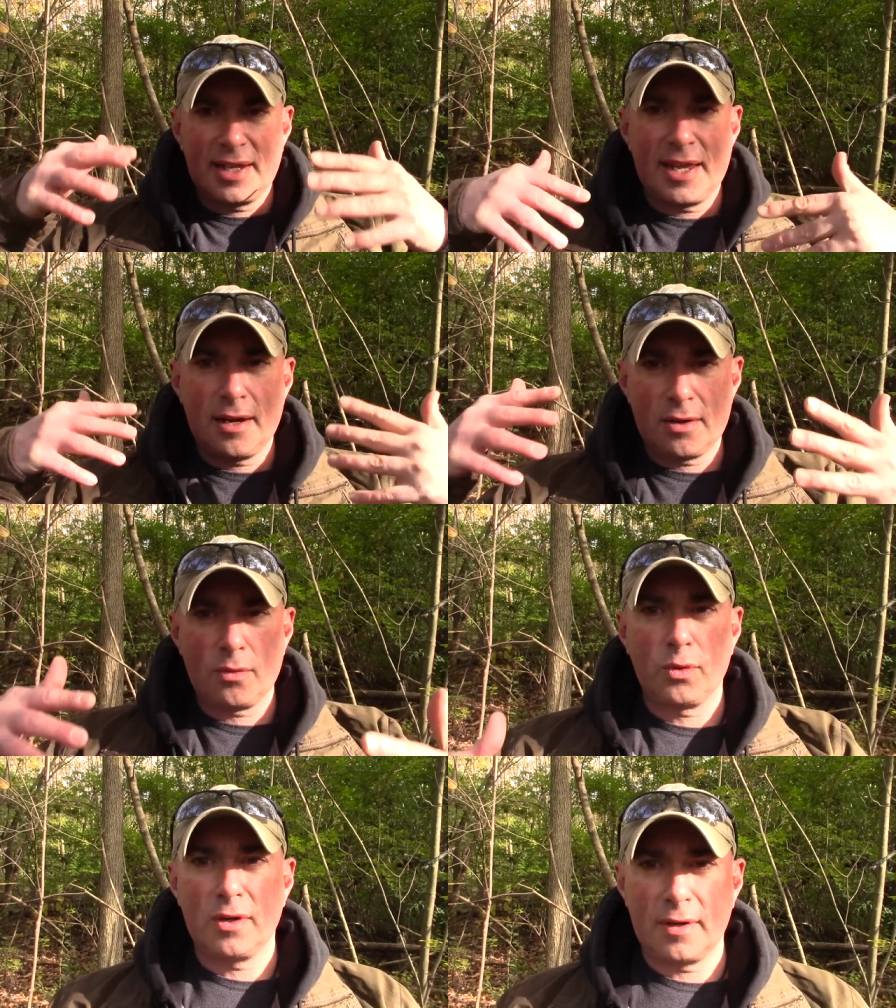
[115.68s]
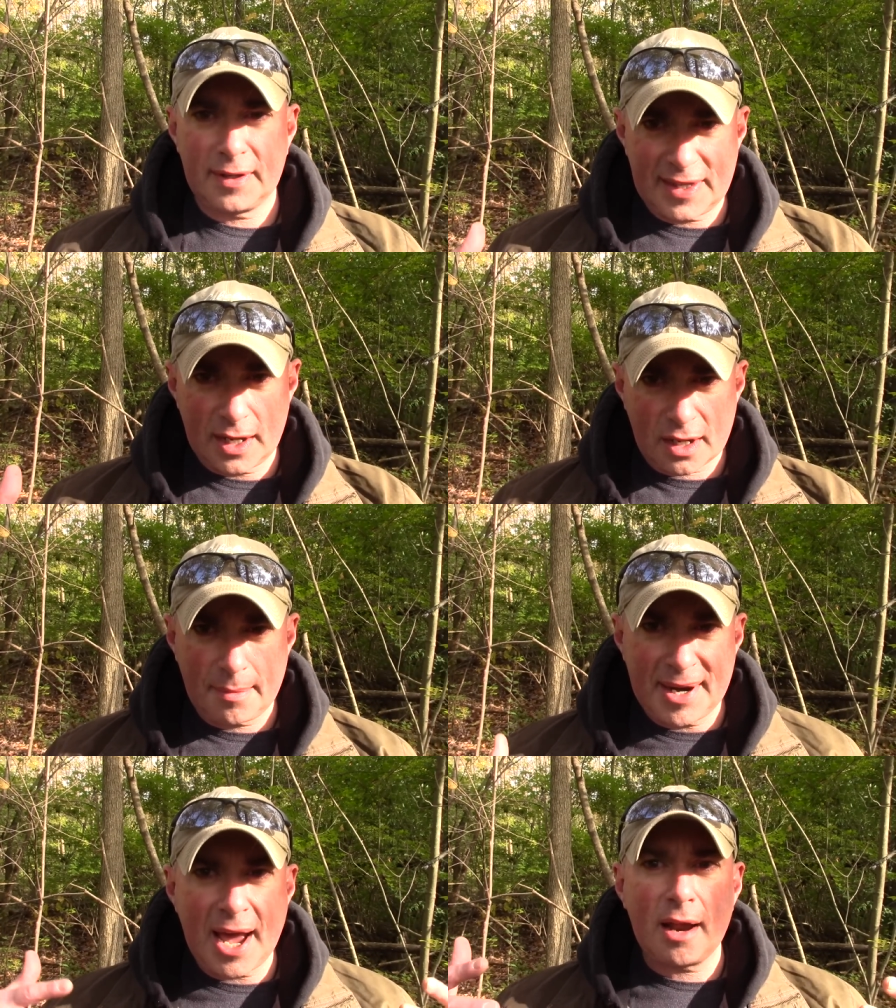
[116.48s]
hear the words that are
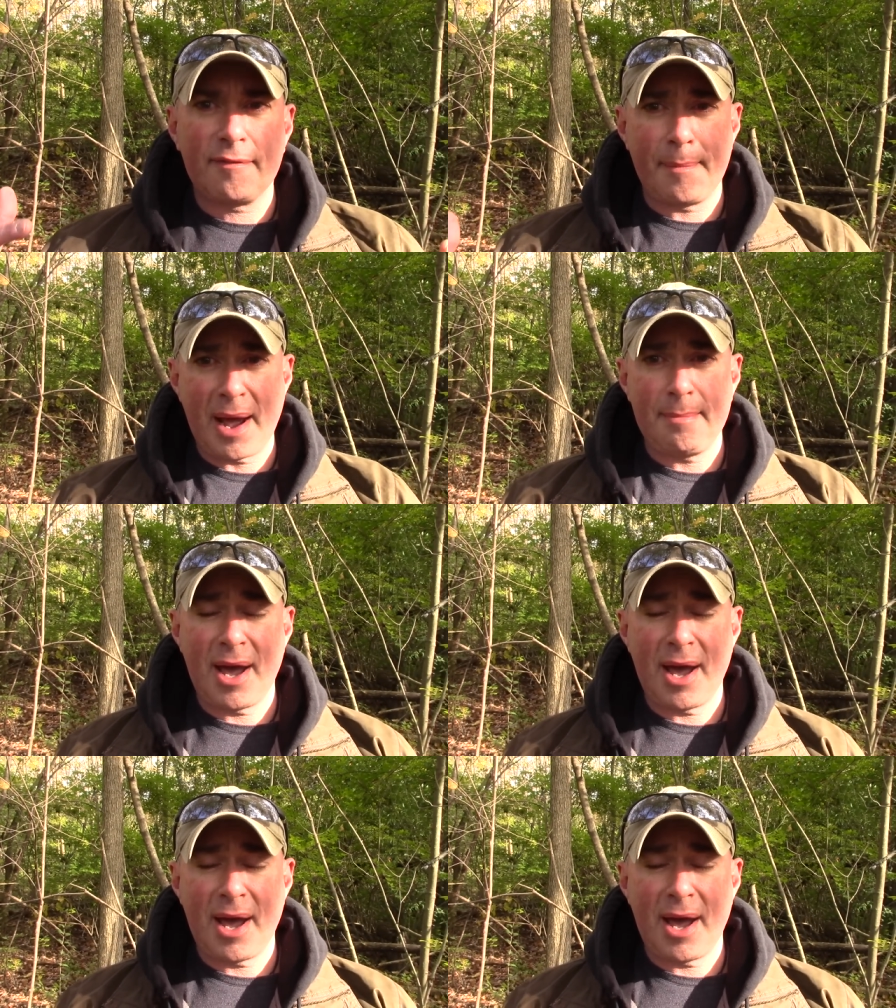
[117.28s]
coming out of my